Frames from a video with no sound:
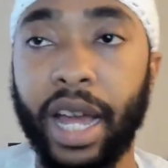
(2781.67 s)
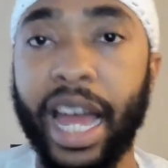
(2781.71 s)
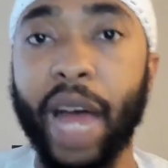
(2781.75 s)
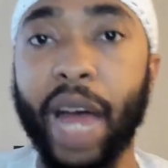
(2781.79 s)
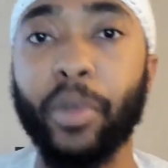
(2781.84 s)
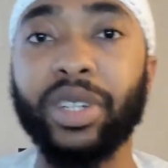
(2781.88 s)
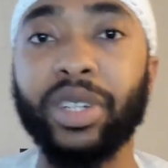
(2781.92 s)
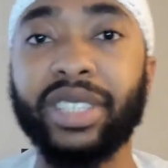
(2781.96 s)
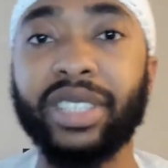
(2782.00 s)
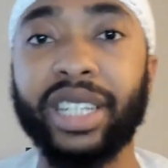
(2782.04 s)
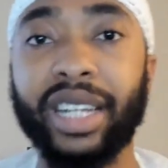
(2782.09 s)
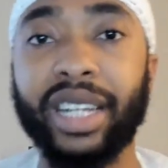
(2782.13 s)

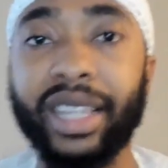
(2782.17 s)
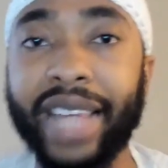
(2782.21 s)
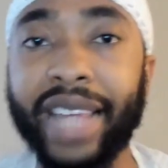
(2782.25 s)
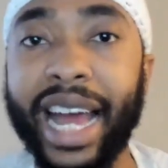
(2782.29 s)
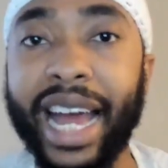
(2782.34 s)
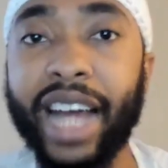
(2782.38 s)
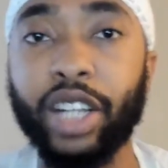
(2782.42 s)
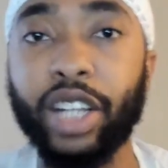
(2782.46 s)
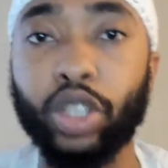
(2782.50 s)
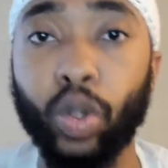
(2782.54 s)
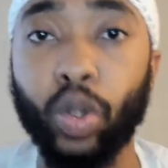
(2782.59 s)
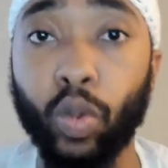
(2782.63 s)
And we see that
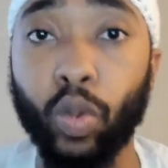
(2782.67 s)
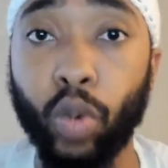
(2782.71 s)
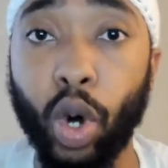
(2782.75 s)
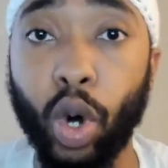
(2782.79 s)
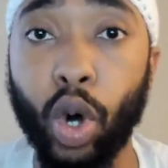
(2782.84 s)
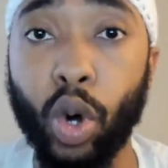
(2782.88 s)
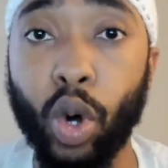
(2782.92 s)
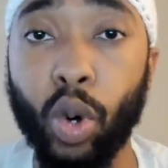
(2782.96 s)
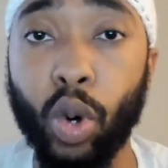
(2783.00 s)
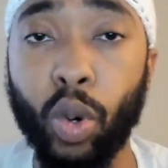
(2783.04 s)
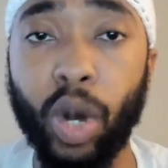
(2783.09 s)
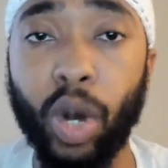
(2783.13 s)
that is a
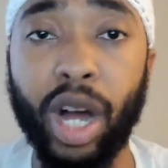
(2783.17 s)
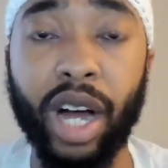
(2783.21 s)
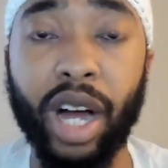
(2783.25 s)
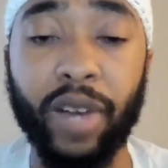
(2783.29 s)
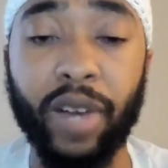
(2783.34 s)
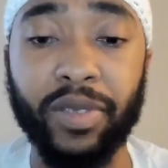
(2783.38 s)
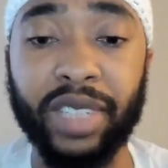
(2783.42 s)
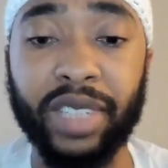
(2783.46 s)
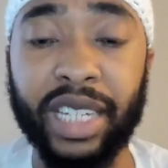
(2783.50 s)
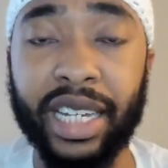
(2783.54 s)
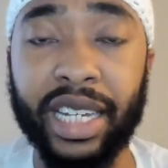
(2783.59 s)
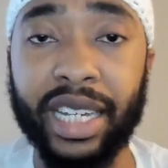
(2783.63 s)
role
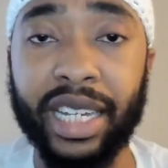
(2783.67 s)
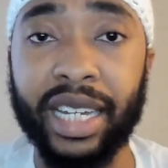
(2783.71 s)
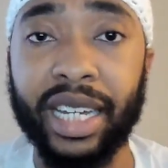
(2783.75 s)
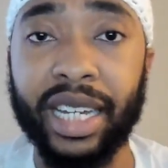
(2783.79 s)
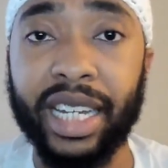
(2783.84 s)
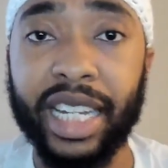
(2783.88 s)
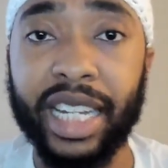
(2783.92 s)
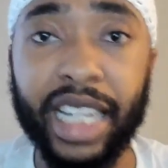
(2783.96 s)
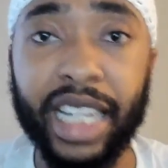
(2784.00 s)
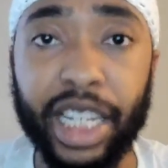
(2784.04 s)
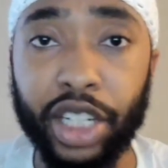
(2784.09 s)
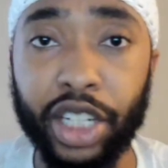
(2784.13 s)
of the
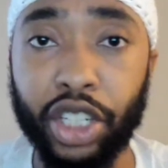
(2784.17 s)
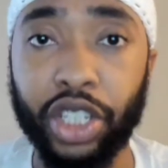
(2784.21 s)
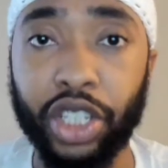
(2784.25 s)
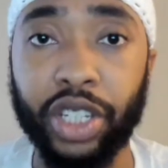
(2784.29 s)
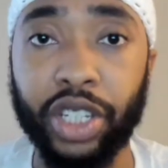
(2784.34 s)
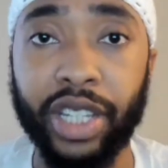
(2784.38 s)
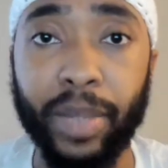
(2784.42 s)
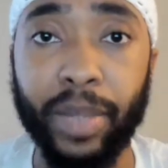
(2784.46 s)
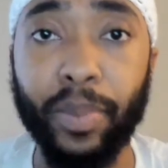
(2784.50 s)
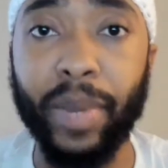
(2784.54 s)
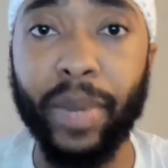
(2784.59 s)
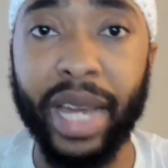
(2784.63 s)

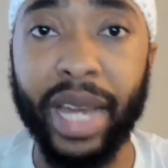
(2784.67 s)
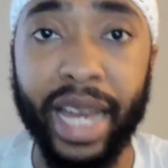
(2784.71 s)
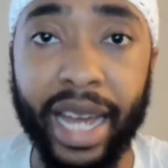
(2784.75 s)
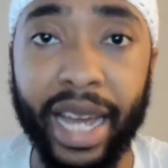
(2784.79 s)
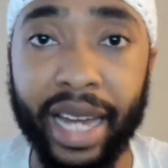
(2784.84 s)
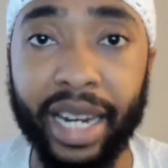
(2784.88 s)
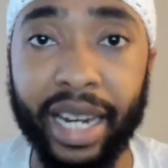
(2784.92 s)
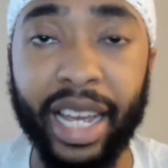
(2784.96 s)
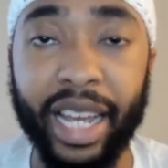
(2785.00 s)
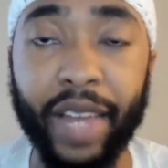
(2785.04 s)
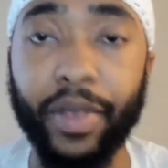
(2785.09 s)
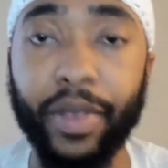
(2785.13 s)
ish, the
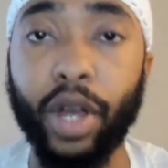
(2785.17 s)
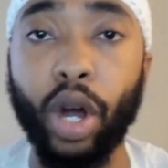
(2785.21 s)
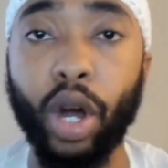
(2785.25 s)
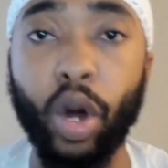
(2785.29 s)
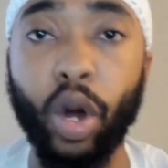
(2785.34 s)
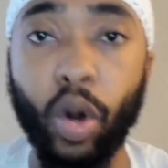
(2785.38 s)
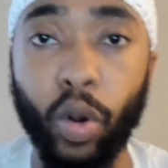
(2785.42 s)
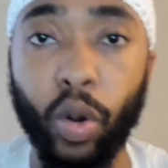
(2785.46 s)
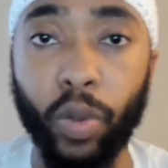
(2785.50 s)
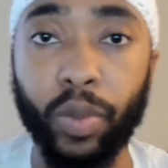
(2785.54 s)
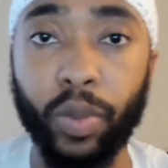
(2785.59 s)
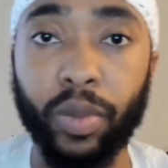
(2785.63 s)
man in the
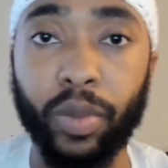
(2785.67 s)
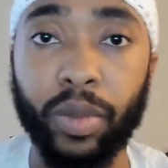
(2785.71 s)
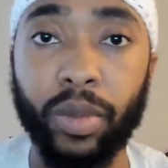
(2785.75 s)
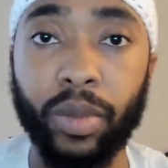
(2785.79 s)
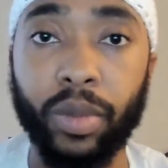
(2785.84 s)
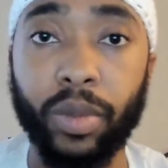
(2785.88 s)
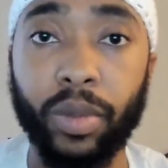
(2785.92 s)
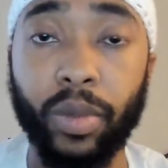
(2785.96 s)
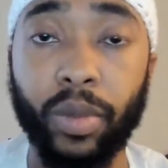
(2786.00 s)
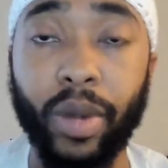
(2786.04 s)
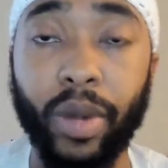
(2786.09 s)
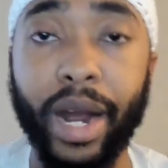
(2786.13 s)
home,
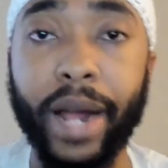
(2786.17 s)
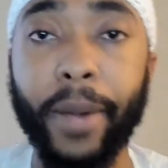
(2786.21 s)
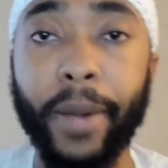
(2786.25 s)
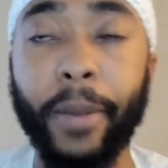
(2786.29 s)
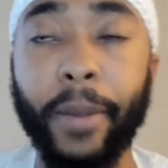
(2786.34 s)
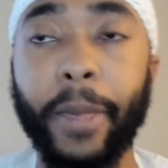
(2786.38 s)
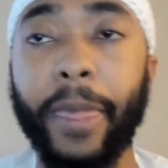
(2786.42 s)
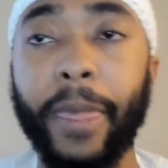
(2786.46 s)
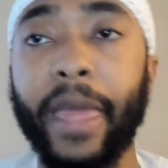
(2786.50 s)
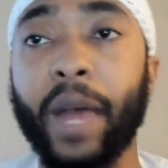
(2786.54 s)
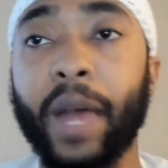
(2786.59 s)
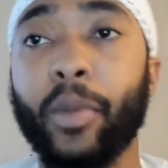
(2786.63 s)
right?
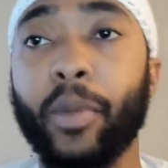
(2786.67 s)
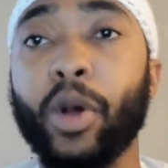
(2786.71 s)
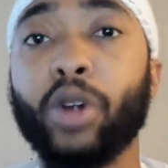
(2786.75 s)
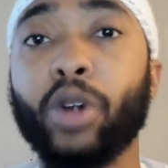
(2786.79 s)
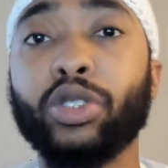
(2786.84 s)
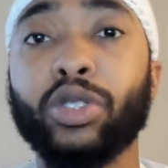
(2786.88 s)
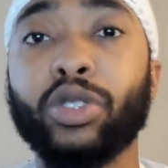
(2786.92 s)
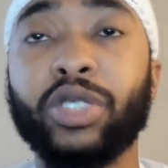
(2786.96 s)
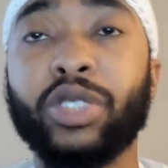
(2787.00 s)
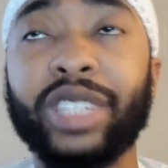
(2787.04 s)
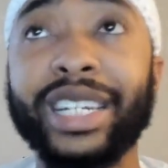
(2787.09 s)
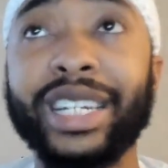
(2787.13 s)
We
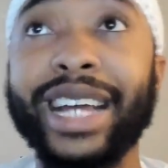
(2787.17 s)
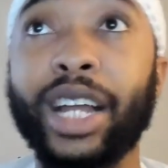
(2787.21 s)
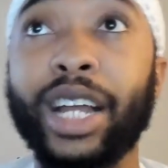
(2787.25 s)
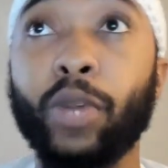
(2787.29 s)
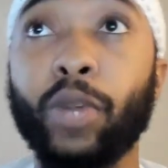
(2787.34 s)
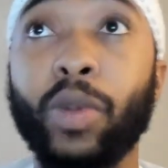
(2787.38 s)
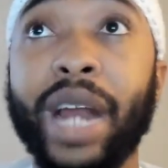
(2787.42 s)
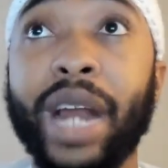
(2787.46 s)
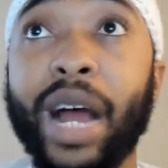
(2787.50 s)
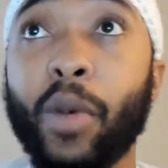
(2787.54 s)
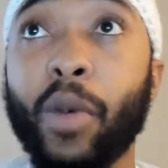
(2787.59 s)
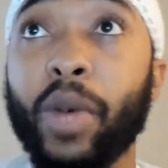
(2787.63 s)
also see that
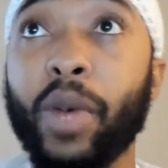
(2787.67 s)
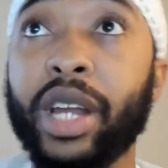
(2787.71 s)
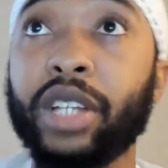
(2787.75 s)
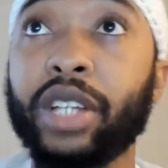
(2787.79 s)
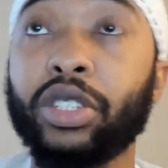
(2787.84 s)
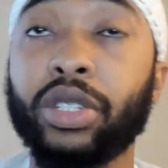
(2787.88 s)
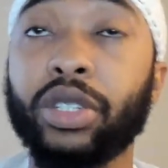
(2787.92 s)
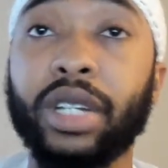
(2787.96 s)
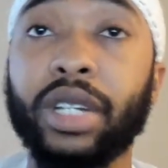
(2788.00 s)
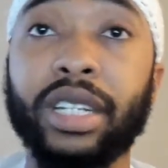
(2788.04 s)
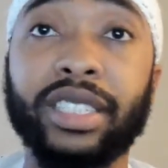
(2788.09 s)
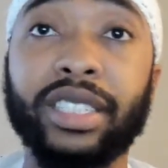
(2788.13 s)
when I went
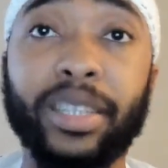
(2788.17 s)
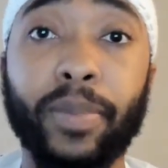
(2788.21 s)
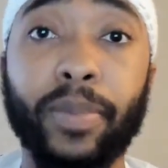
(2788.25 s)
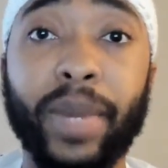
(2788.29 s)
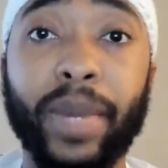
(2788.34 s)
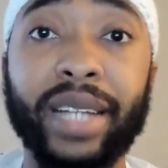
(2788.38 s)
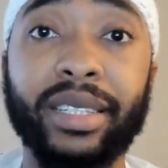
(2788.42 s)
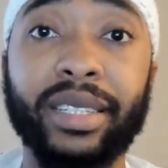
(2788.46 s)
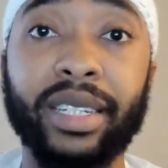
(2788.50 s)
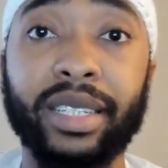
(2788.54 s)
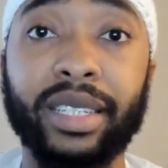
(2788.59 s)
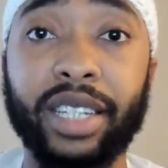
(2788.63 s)
into the
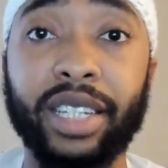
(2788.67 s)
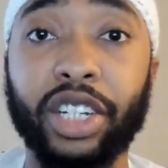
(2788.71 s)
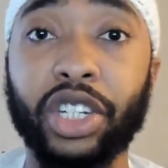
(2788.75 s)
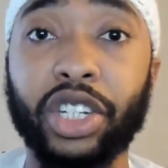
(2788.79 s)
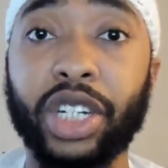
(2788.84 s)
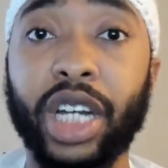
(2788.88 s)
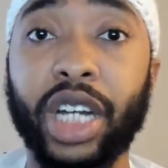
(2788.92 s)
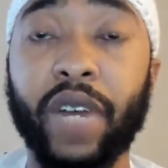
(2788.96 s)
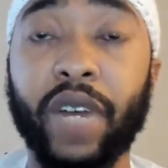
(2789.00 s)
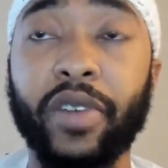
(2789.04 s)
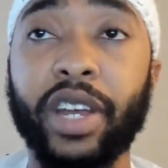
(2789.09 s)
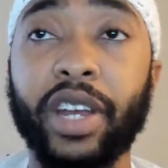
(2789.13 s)
semantic
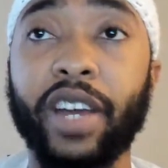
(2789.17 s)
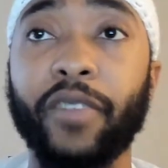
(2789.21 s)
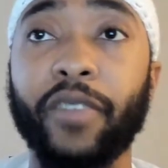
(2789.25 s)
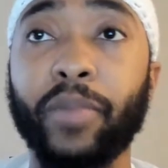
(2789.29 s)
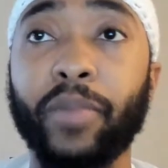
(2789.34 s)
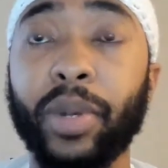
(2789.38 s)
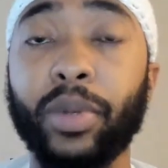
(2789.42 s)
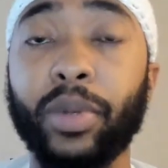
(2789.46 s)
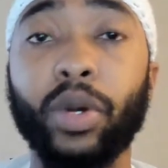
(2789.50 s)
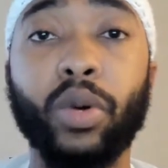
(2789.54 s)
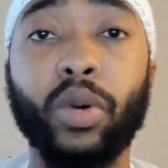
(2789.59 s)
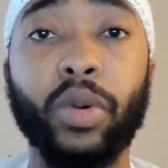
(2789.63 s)
dictionary of
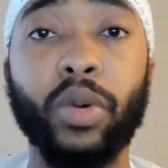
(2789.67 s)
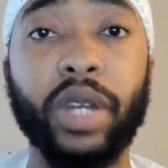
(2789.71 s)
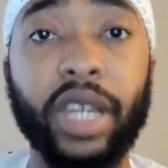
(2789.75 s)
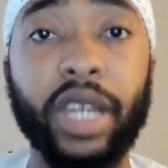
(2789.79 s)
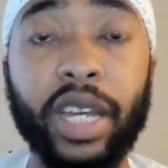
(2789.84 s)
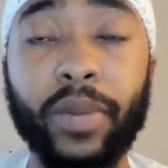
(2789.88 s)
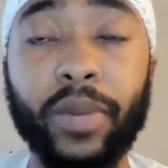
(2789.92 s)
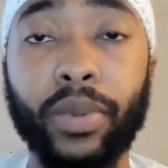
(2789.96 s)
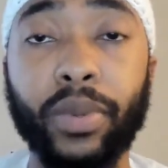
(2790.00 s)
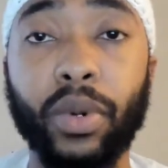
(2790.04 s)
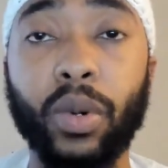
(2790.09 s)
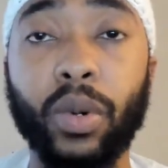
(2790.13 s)
biblical
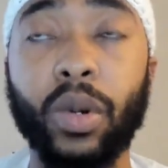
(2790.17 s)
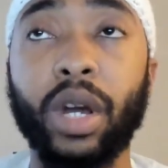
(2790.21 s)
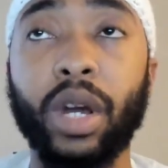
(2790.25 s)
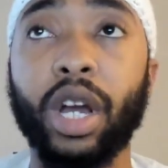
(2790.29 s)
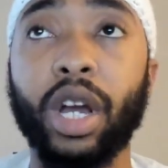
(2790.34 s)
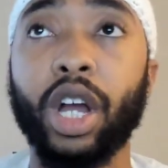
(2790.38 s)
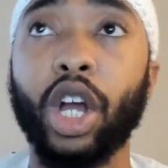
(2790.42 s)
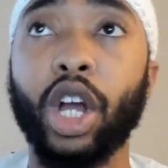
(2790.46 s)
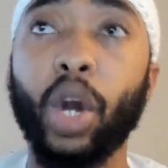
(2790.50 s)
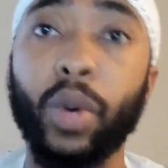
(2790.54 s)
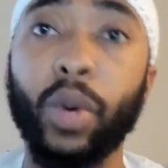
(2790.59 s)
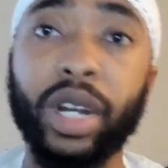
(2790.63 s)
Hebrew,
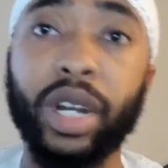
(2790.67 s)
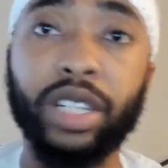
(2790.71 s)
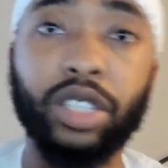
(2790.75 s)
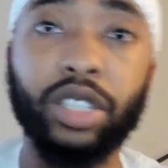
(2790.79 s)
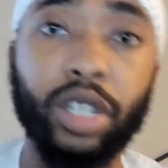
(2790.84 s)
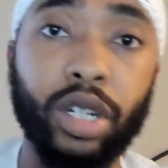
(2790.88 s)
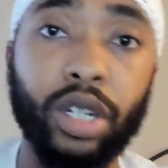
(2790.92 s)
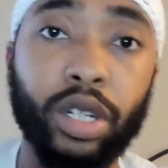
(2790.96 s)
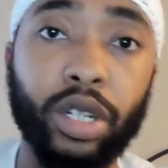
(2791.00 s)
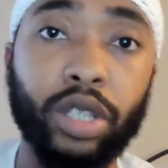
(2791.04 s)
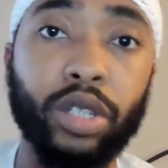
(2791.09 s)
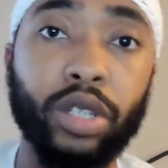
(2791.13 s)
going
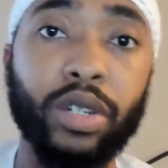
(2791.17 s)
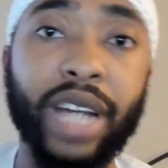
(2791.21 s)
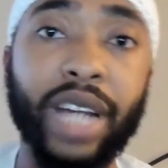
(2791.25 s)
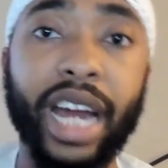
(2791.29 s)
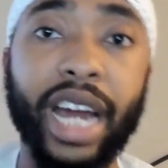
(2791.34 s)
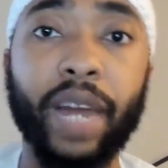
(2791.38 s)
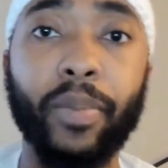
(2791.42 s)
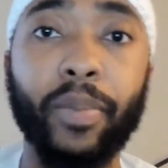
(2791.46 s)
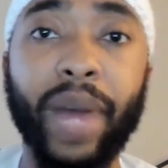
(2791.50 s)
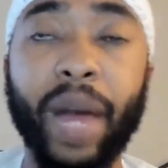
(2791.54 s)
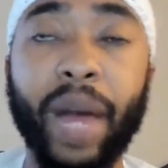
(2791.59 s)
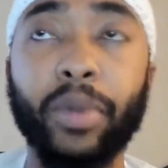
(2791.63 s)
into the
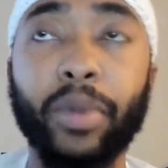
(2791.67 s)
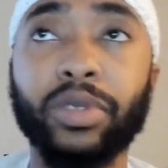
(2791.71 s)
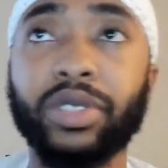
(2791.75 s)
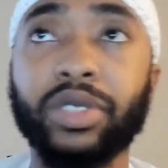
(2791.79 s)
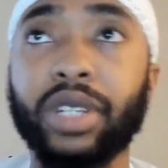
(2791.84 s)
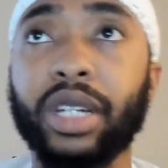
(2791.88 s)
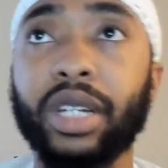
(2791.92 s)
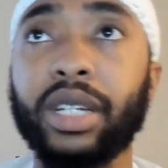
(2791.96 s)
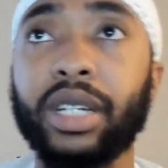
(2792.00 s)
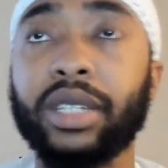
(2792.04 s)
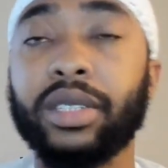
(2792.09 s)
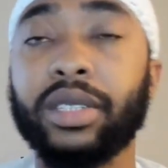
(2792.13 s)
United Bible
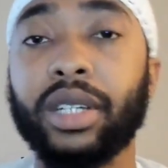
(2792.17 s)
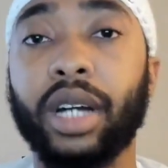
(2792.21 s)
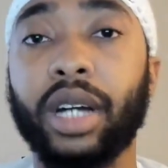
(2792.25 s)
Studies